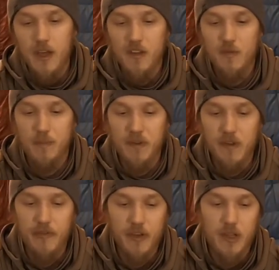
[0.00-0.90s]

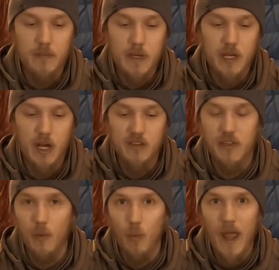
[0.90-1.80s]
specifically because
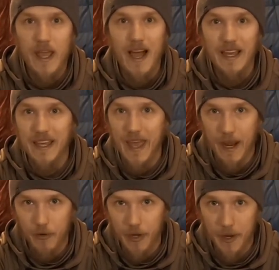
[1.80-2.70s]
the way I
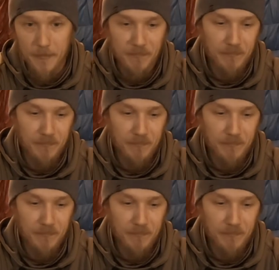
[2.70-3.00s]
carry it.